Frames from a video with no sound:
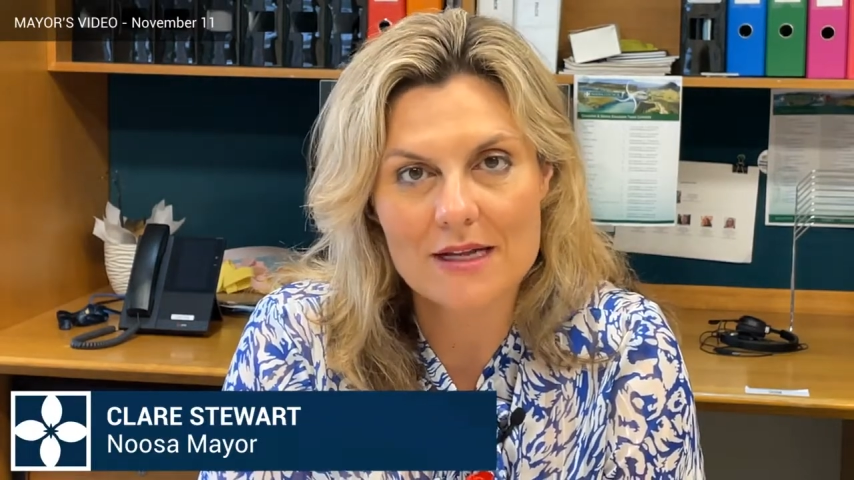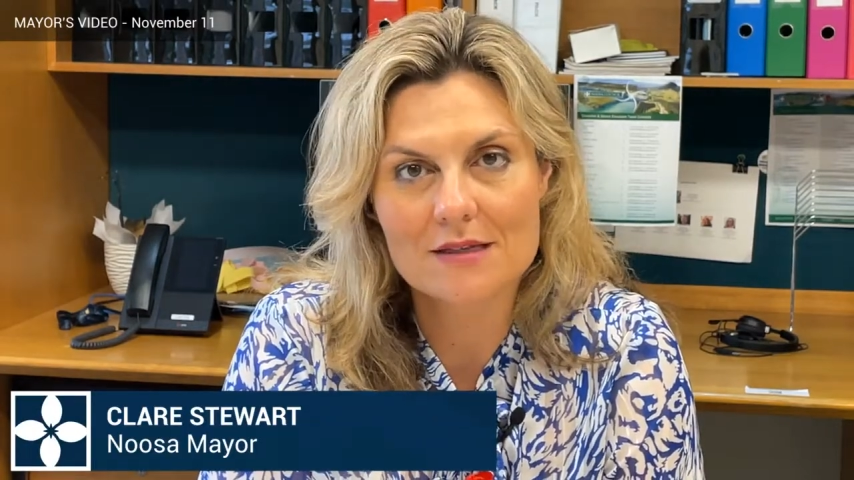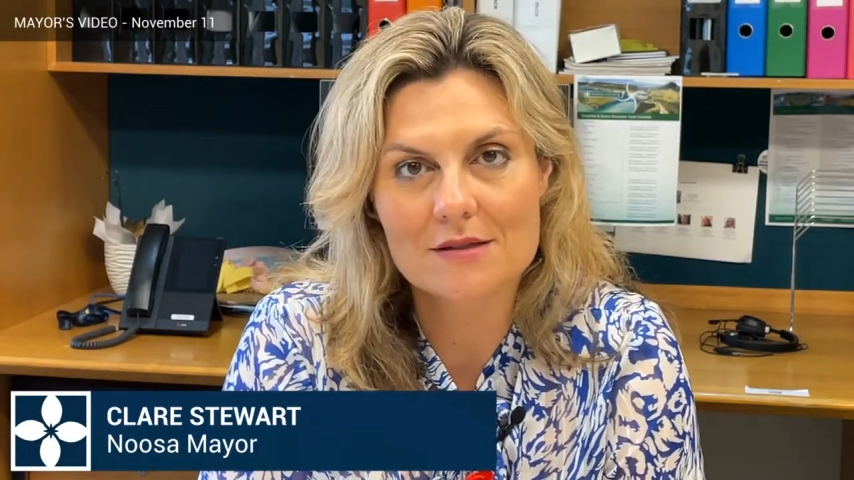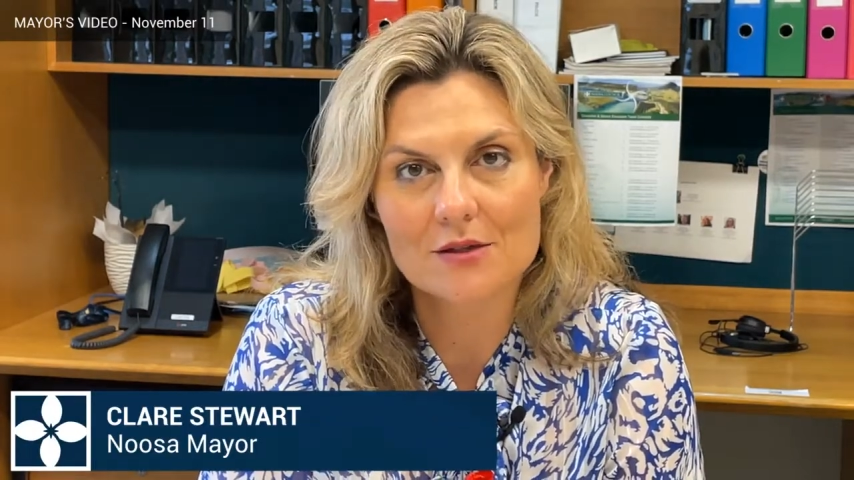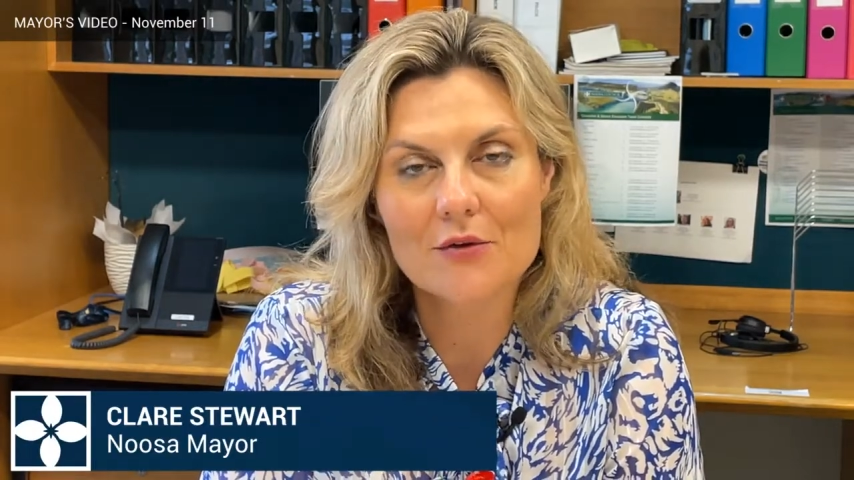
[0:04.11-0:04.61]
and
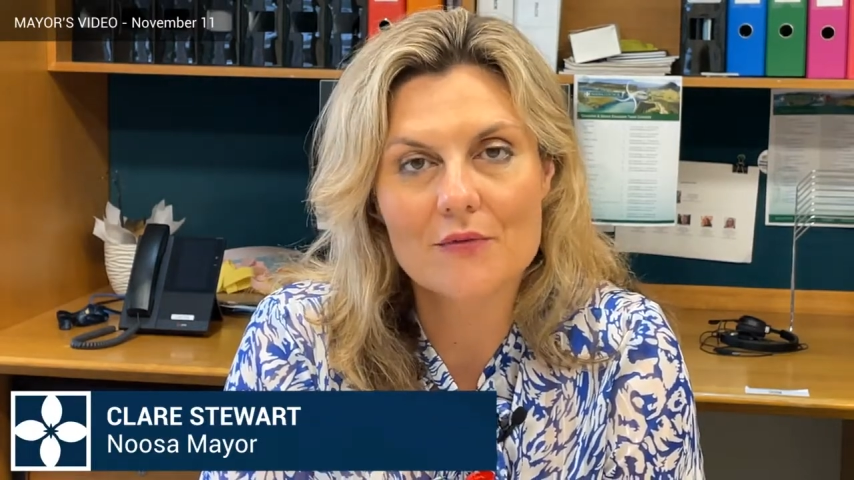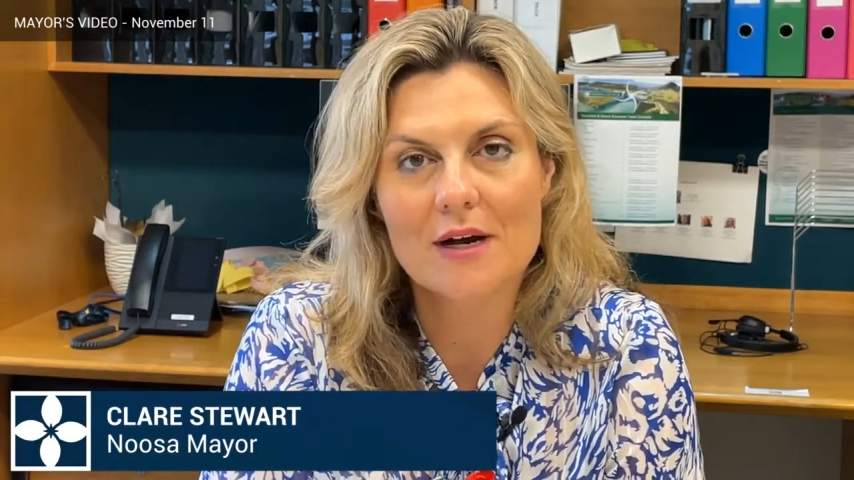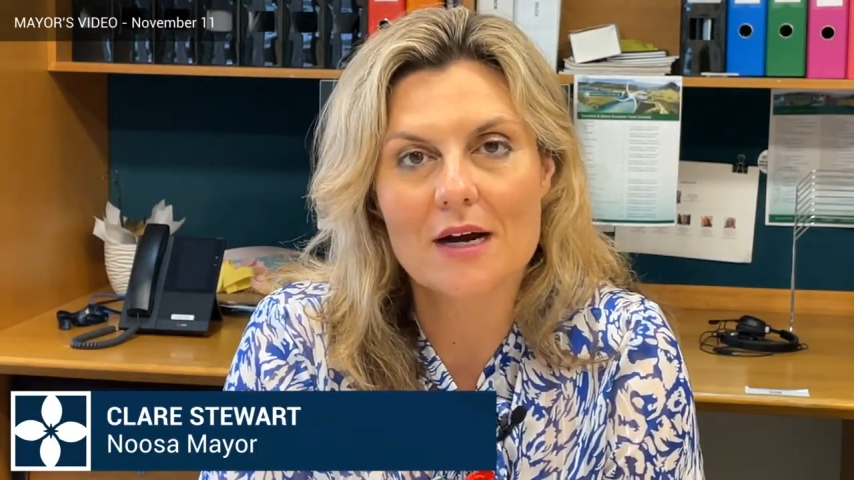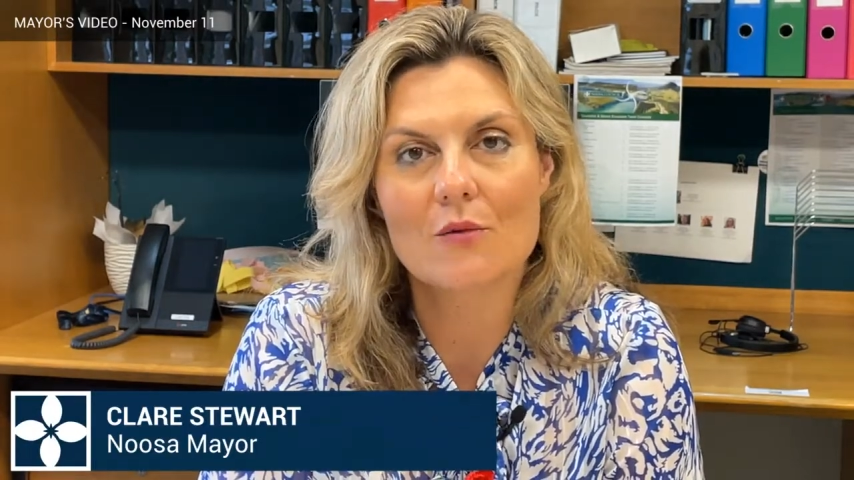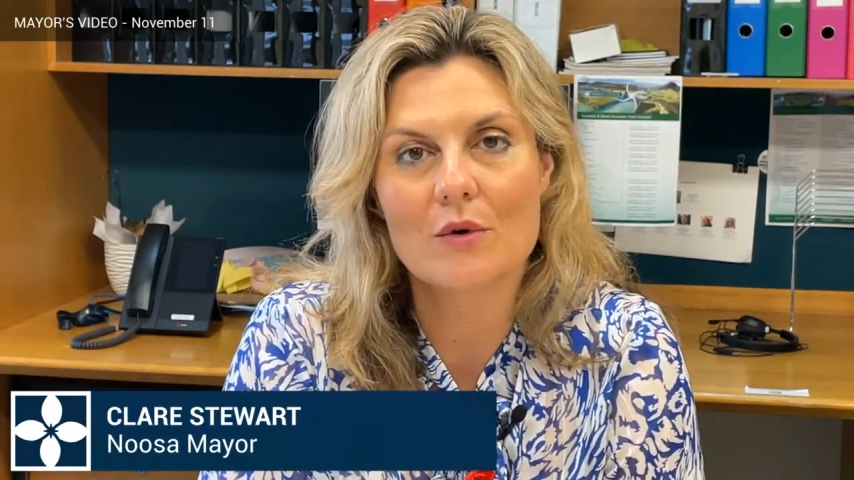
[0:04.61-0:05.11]
so
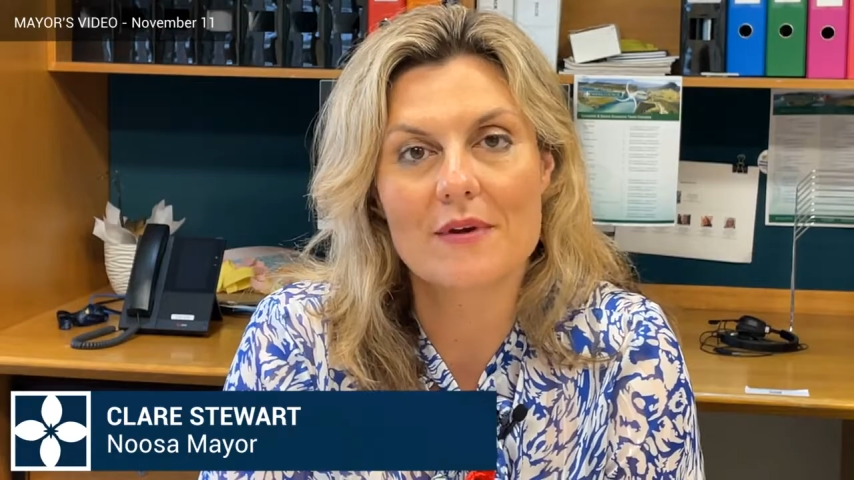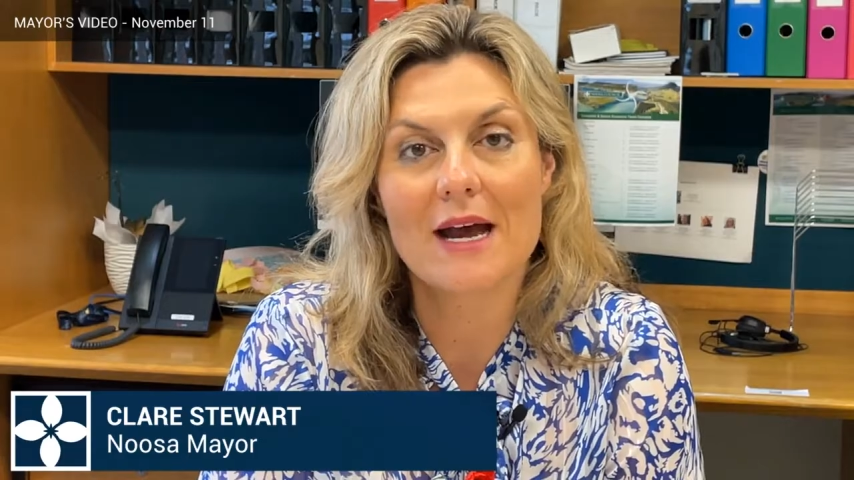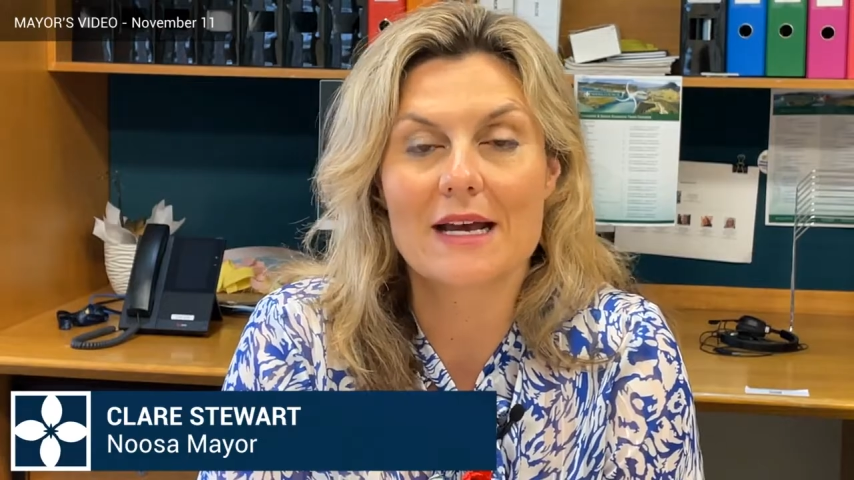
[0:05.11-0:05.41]
far we've had